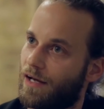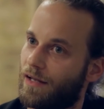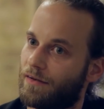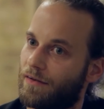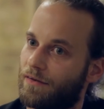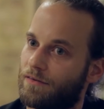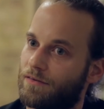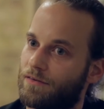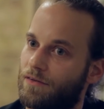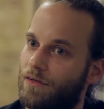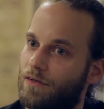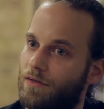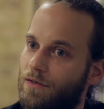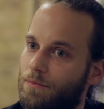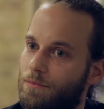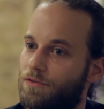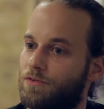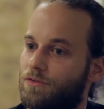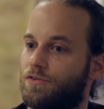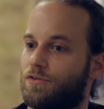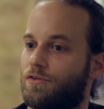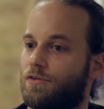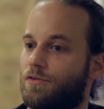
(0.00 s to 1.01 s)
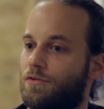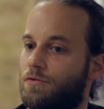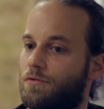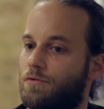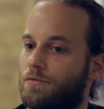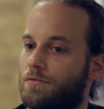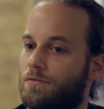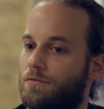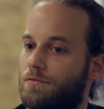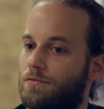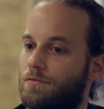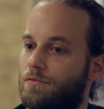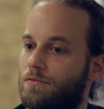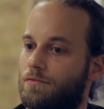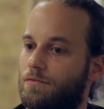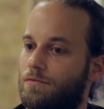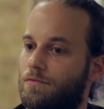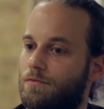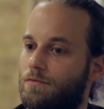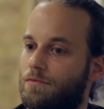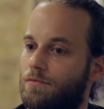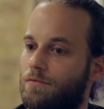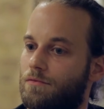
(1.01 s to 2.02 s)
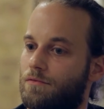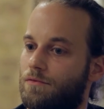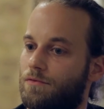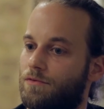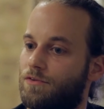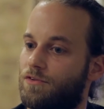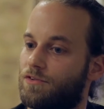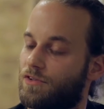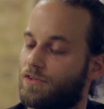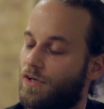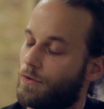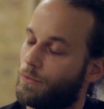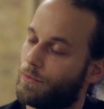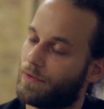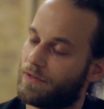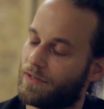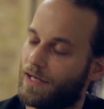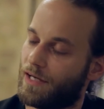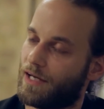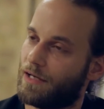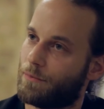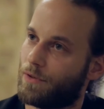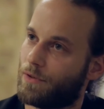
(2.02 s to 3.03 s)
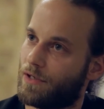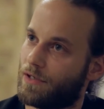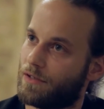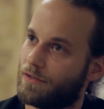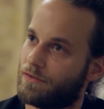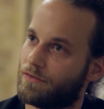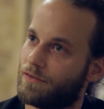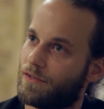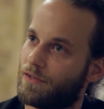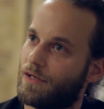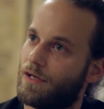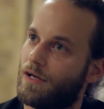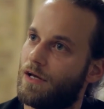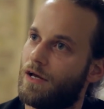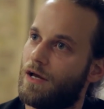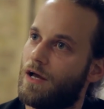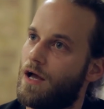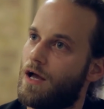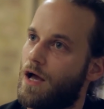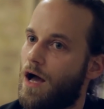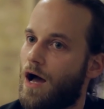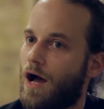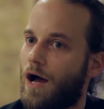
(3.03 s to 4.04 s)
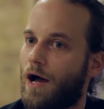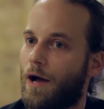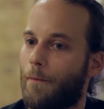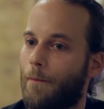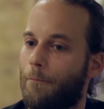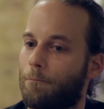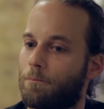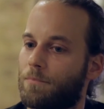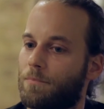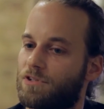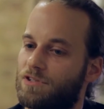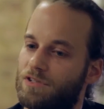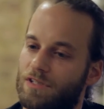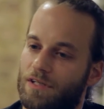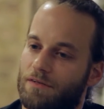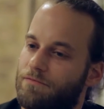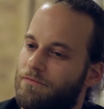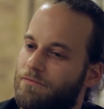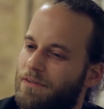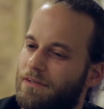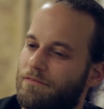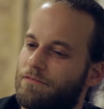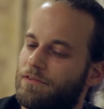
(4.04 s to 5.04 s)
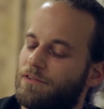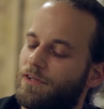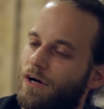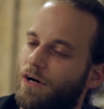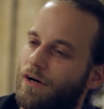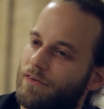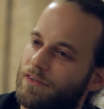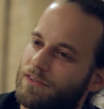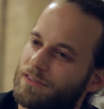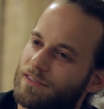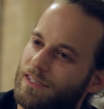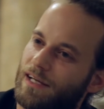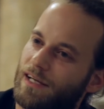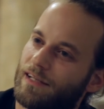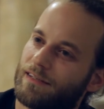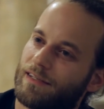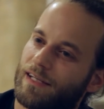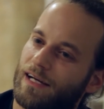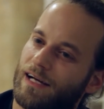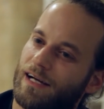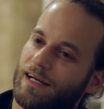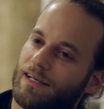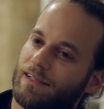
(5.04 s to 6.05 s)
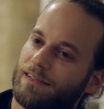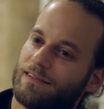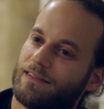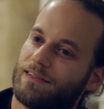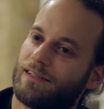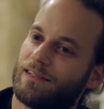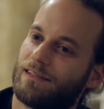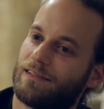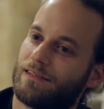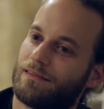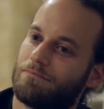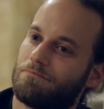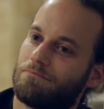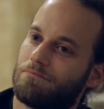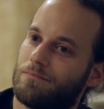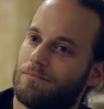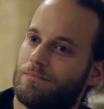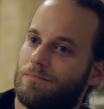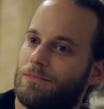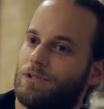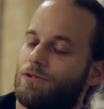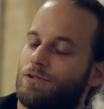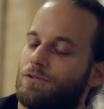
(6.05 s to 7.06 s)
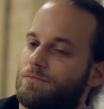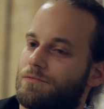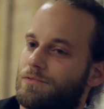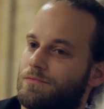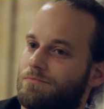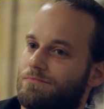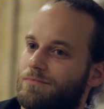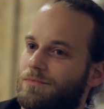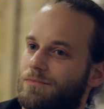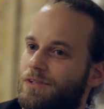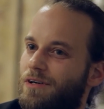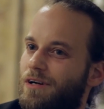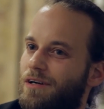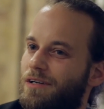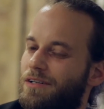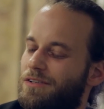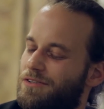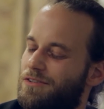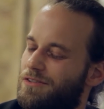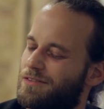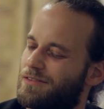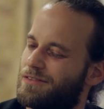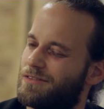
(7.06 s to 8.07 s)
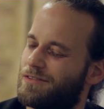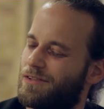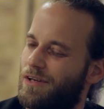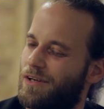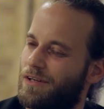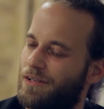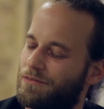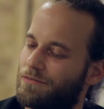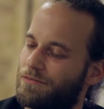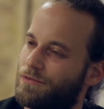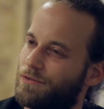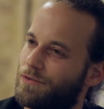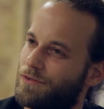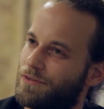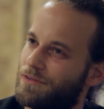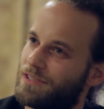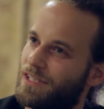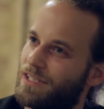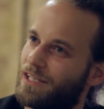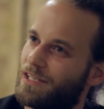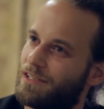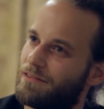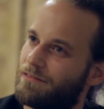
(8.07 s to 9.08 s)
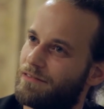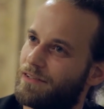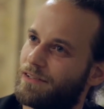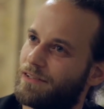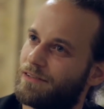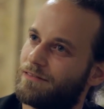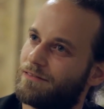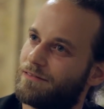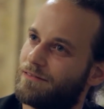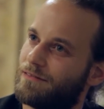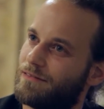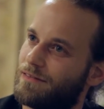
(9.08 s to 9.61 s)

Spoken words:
and are able to design with that in mind. Because if you don't understand that, then you're kind of just designing for the sake of it,